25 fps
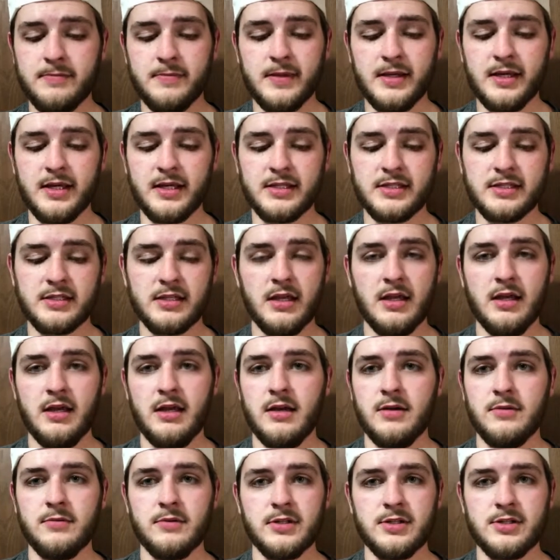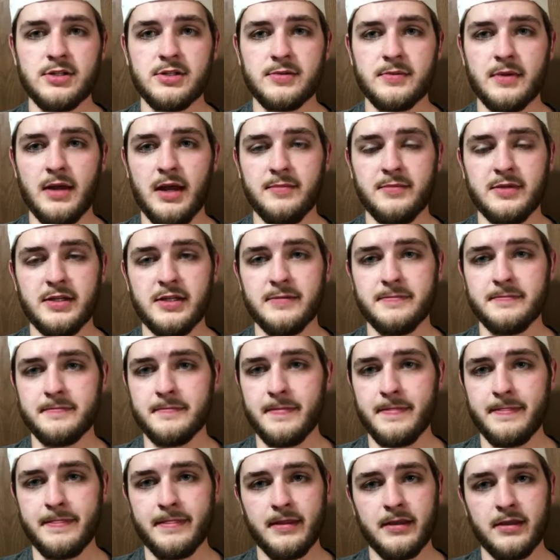picks, which, I mean,
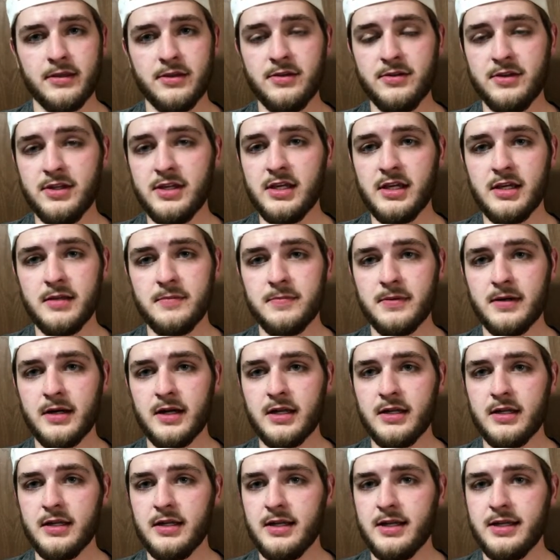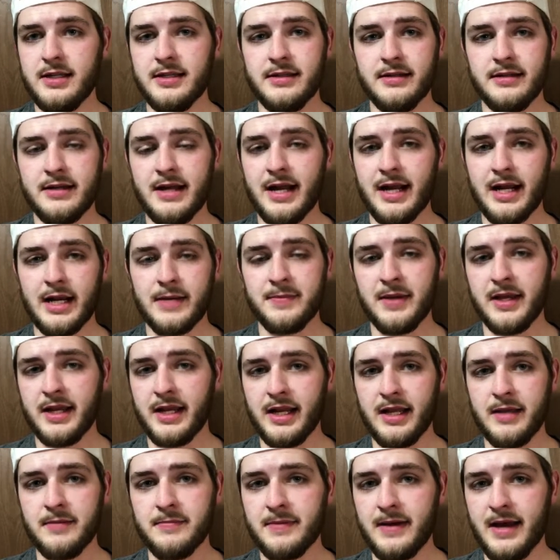you need, but they're not going to make an
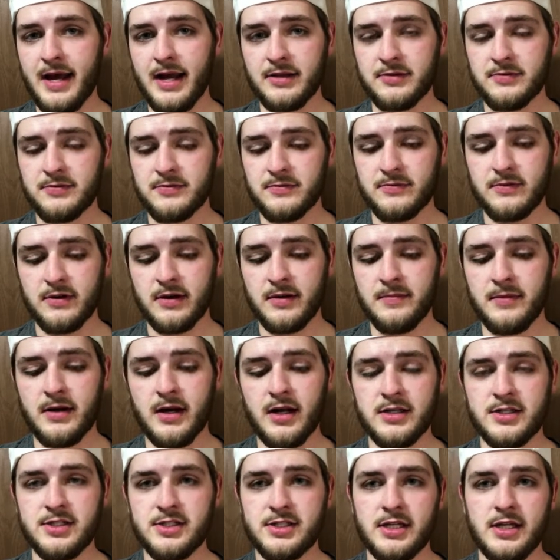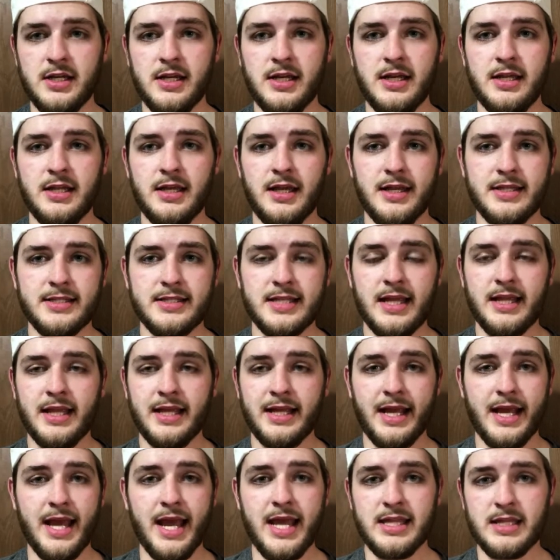impact very much. It's not like
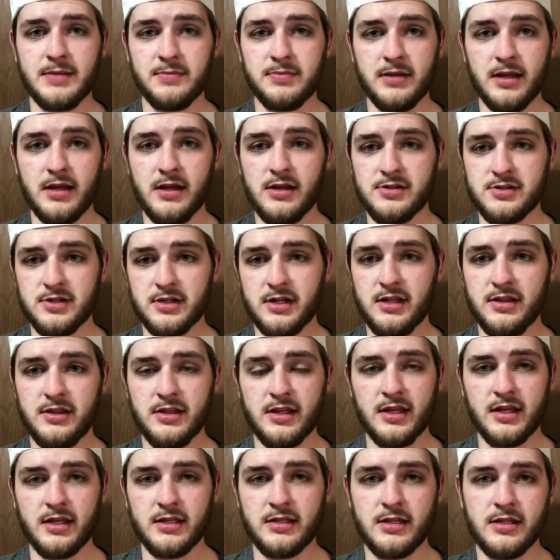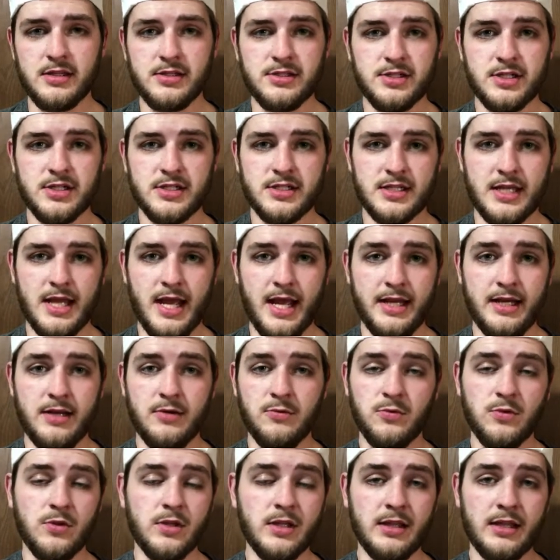I hate the players or anything. It's just I didn't
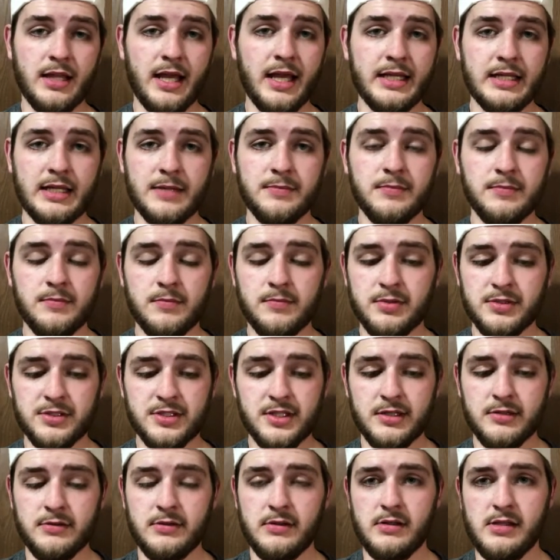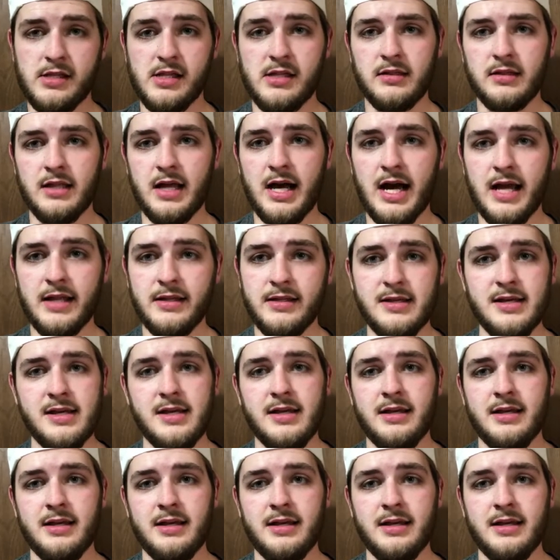really like them particularly a lot.